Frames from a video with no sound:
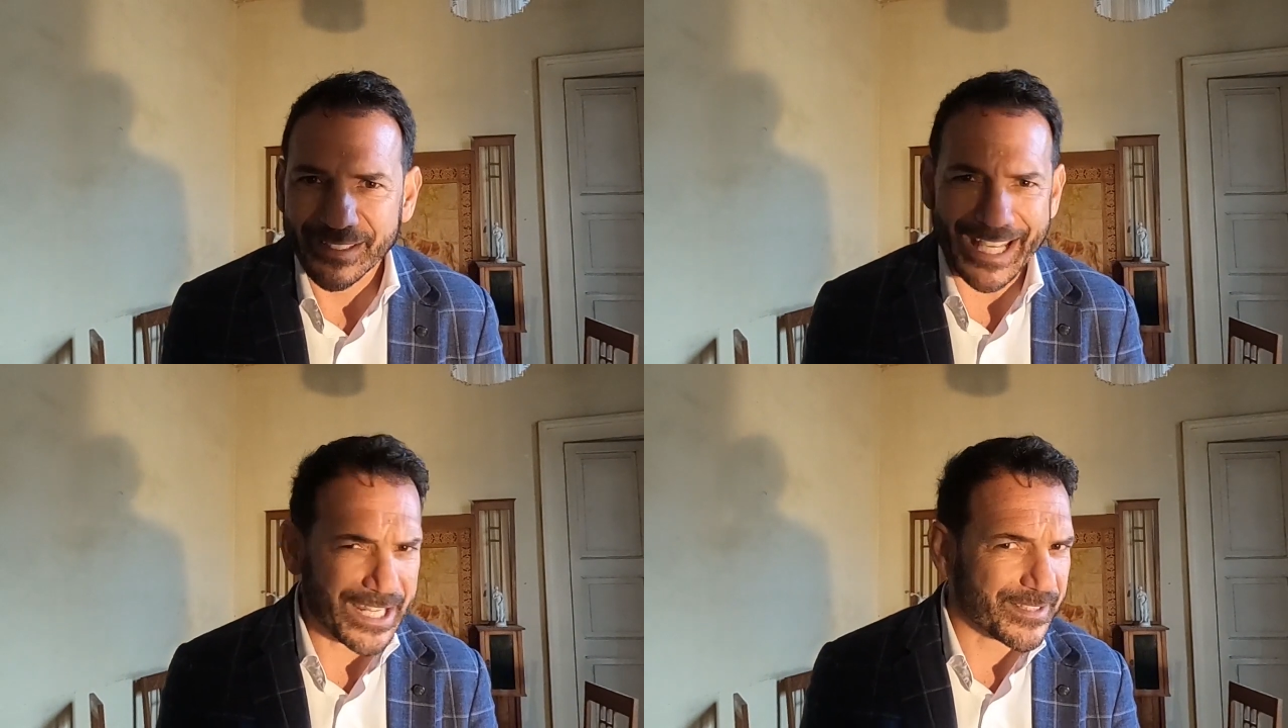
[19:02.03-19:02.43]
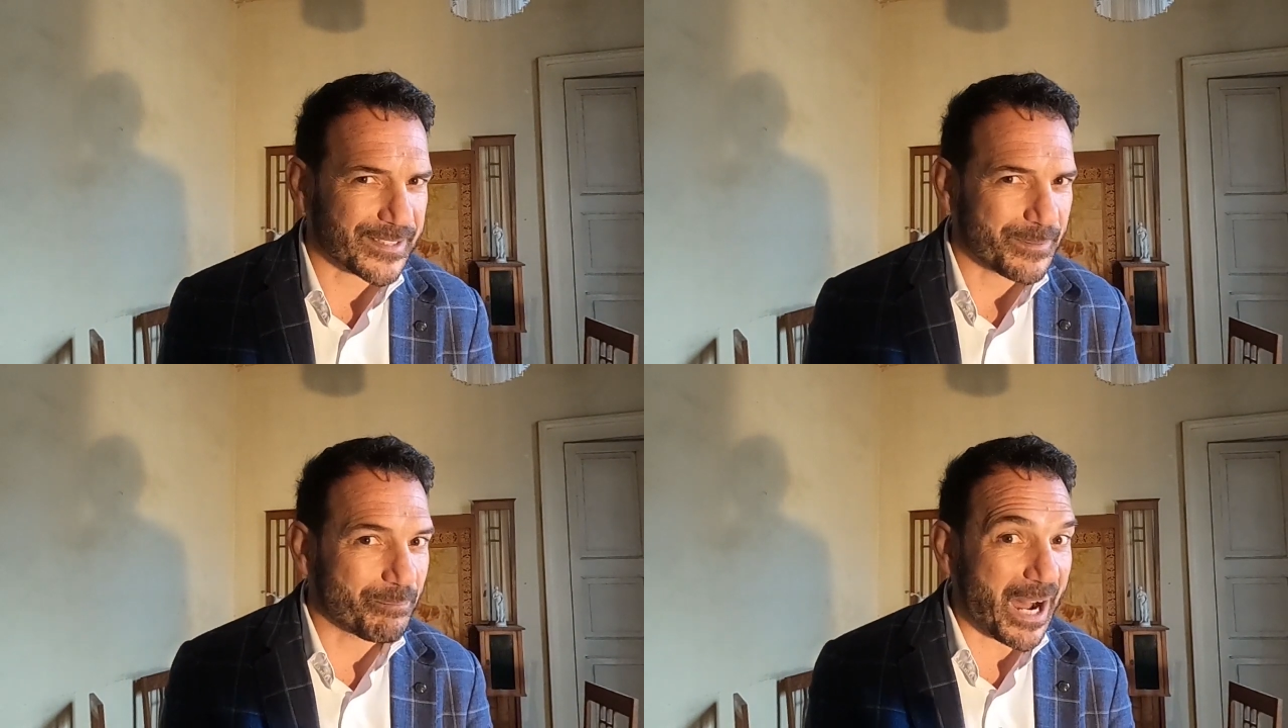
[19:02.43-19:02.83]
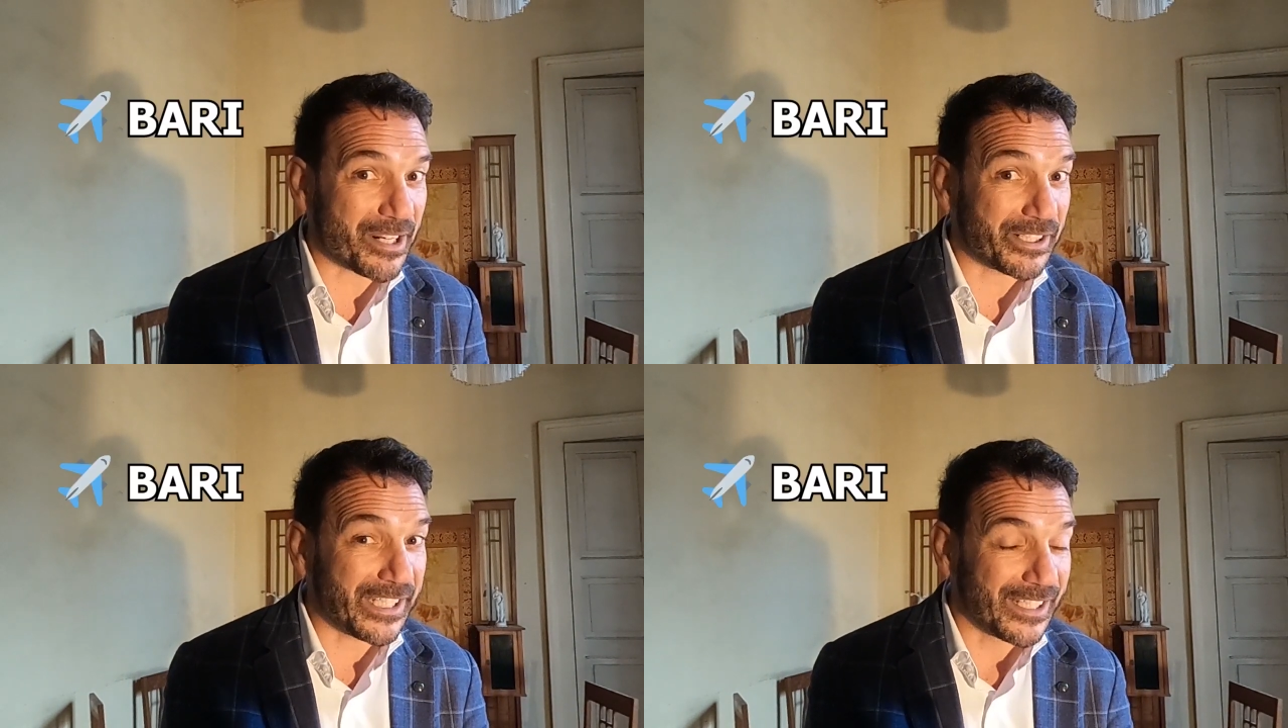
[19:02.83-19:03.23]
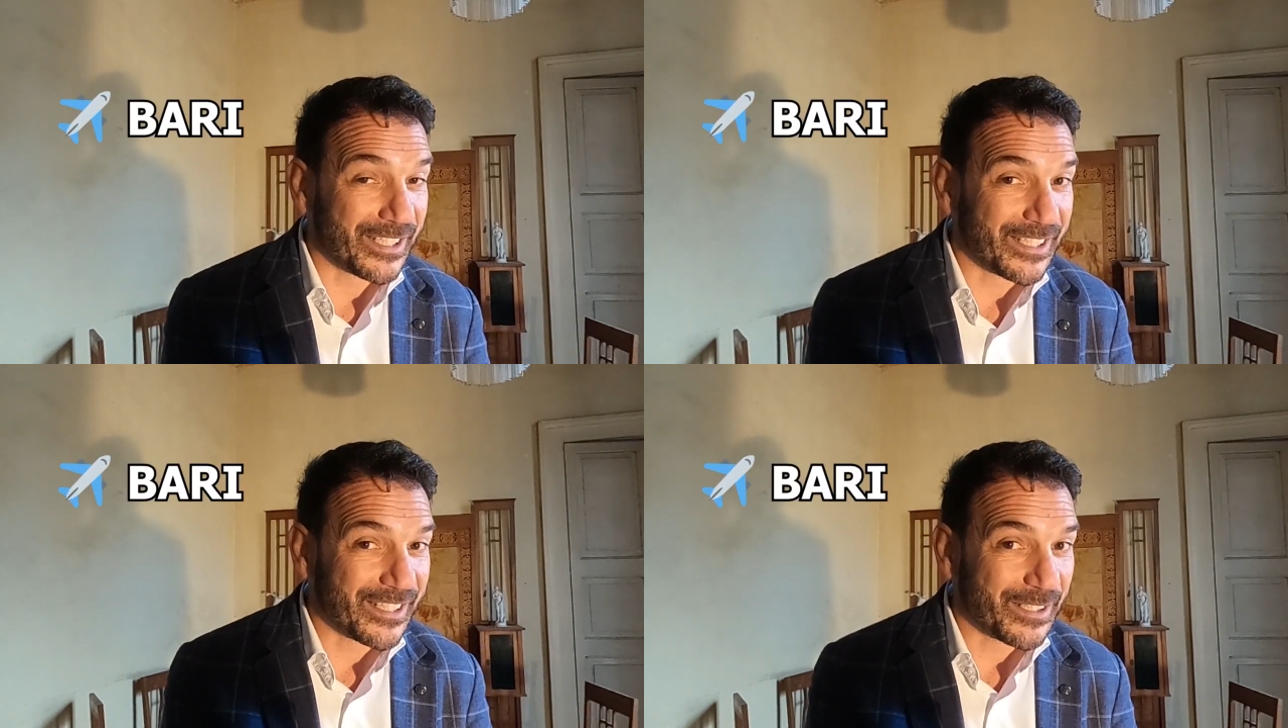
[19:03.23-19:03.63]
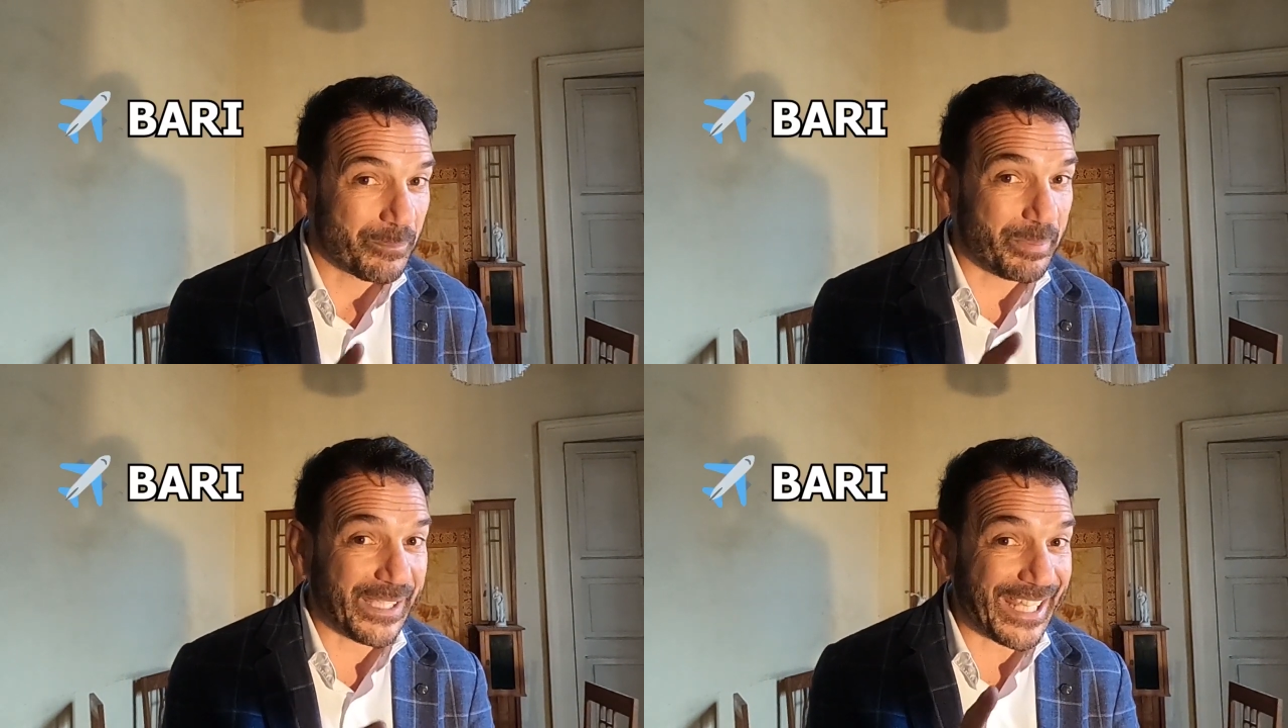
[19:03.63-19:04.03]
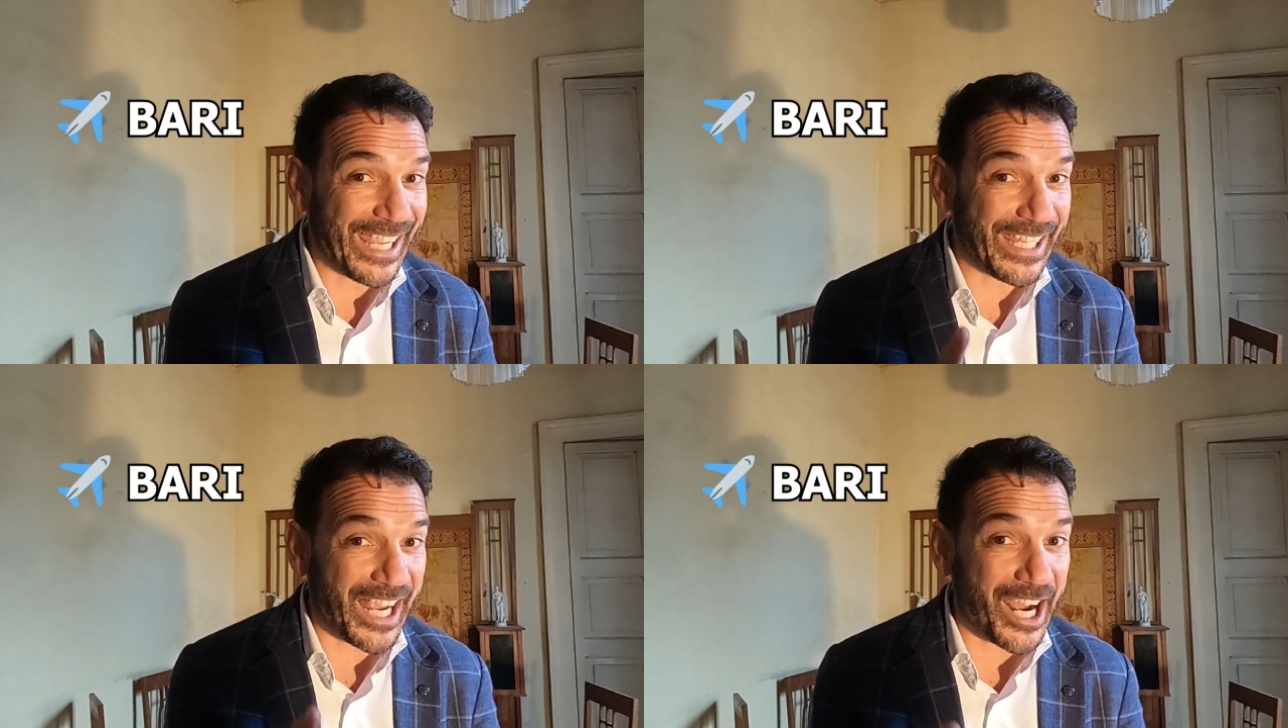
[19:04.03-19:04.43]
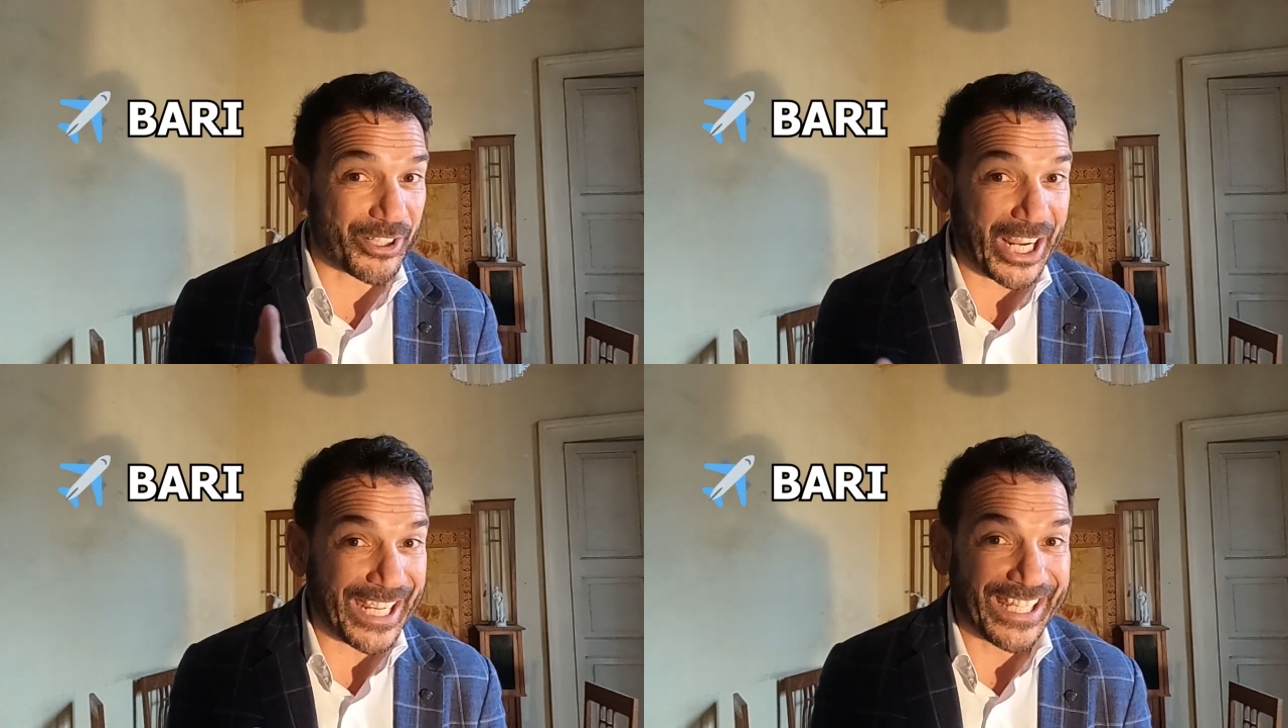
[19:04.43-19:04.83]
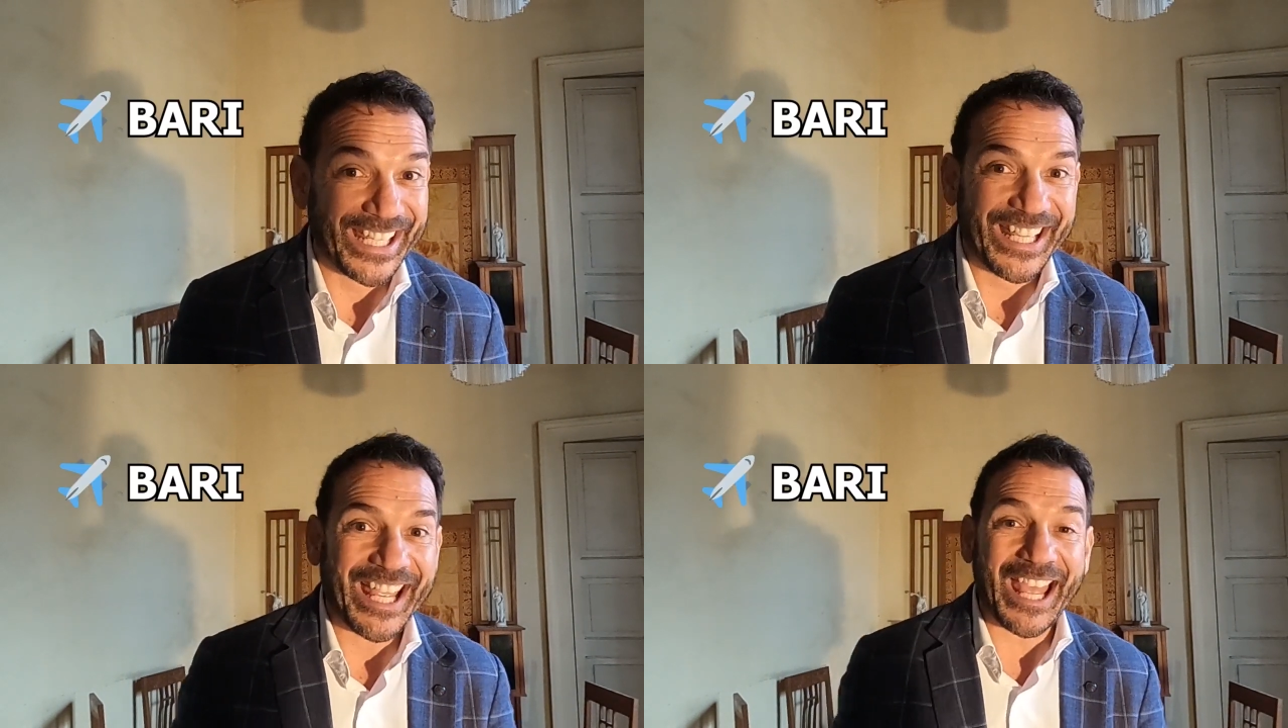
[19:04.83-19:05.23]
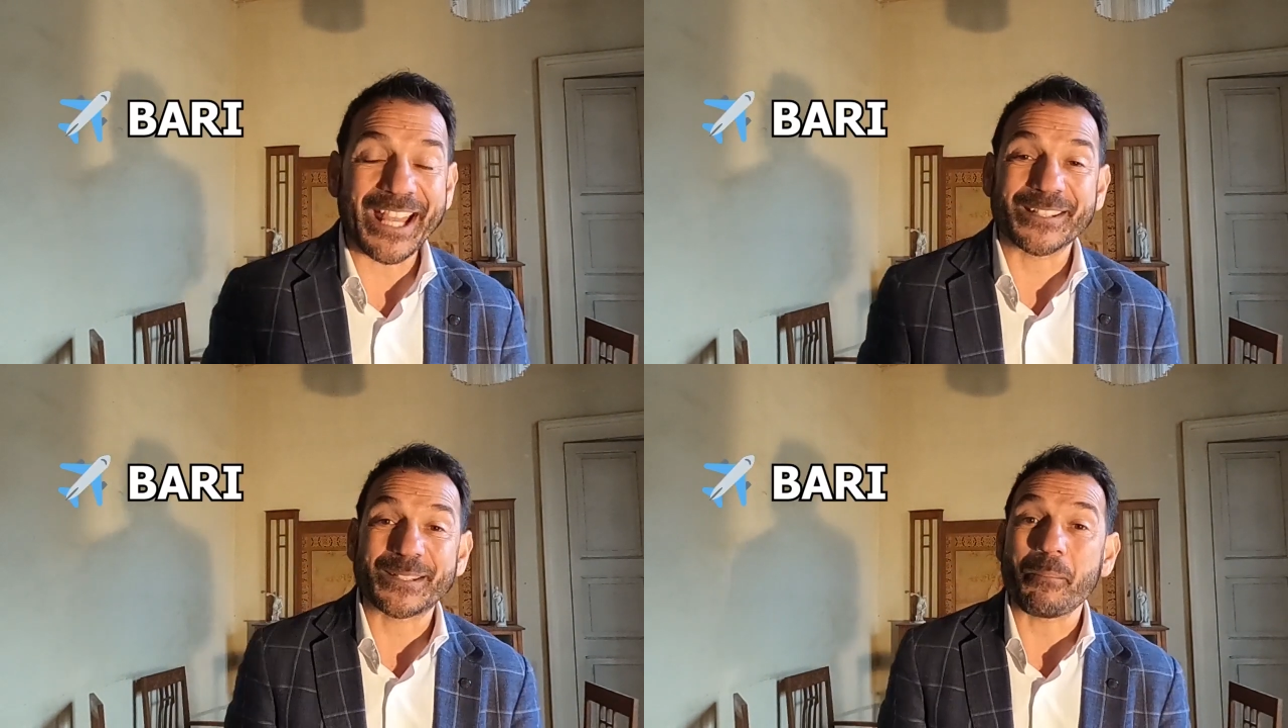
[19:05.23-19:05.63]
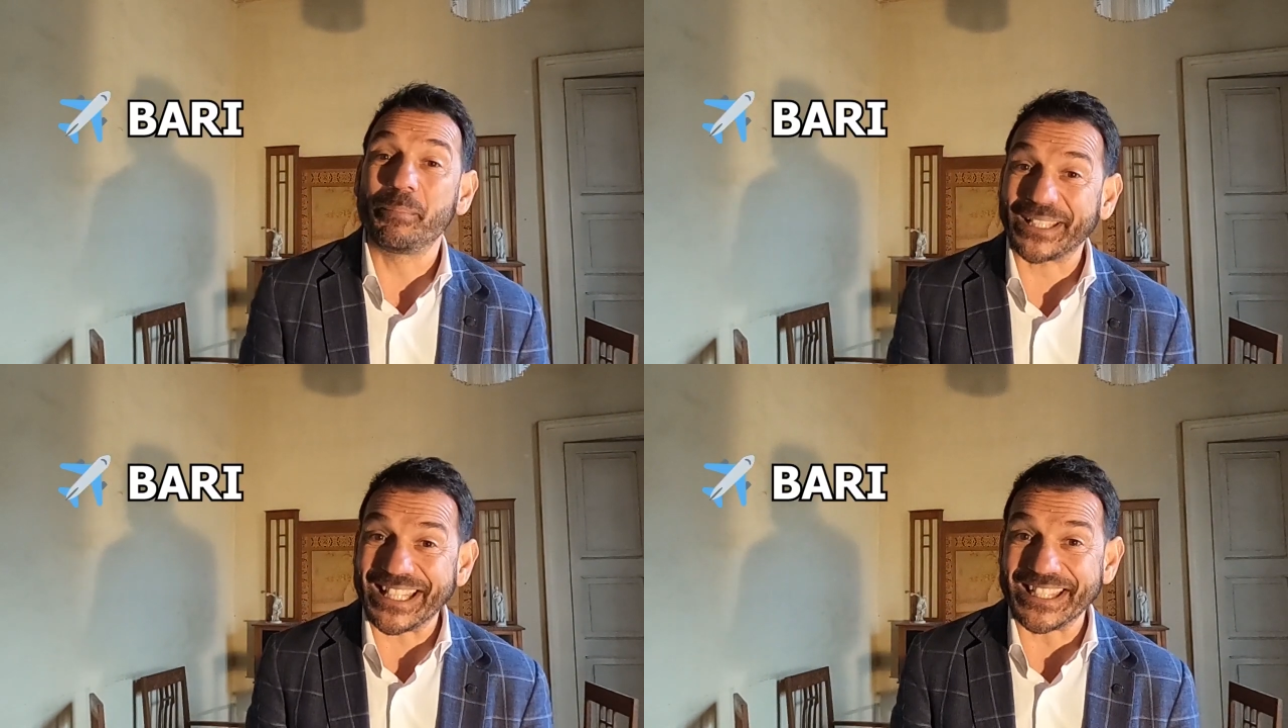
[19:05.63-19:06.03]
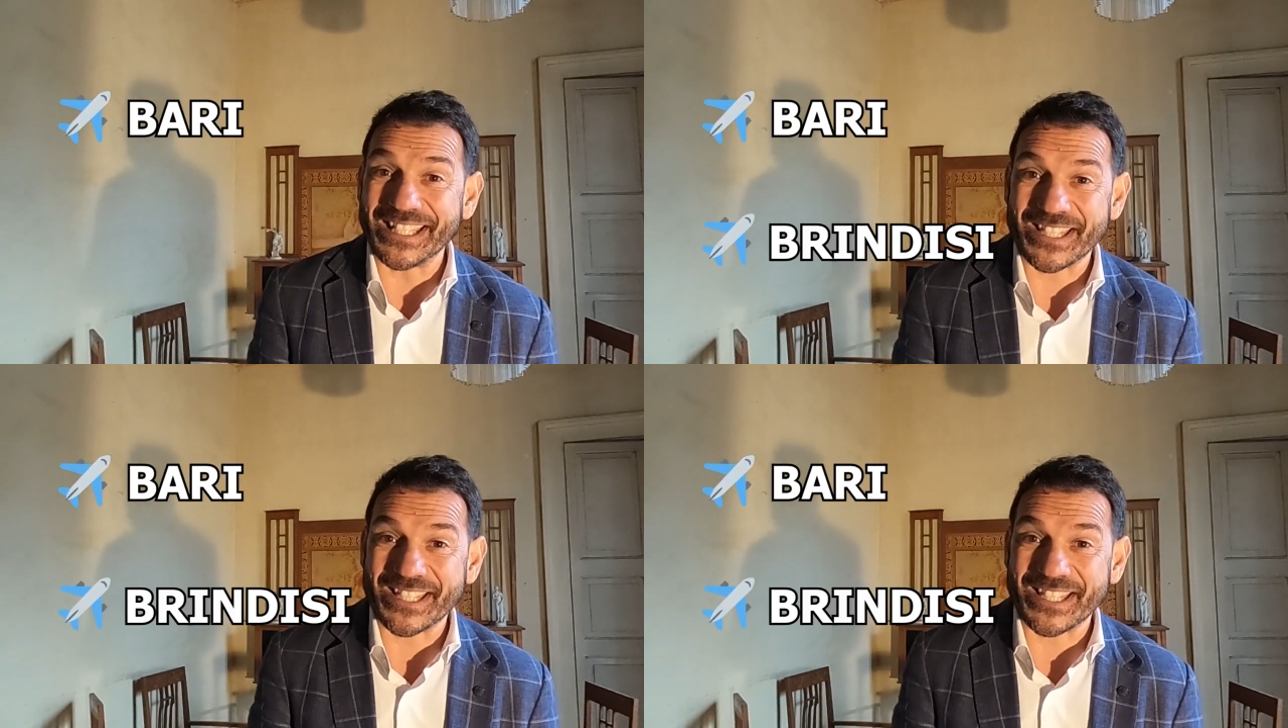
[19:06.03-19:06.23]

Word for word: Yes, Bari, B A R I, and brain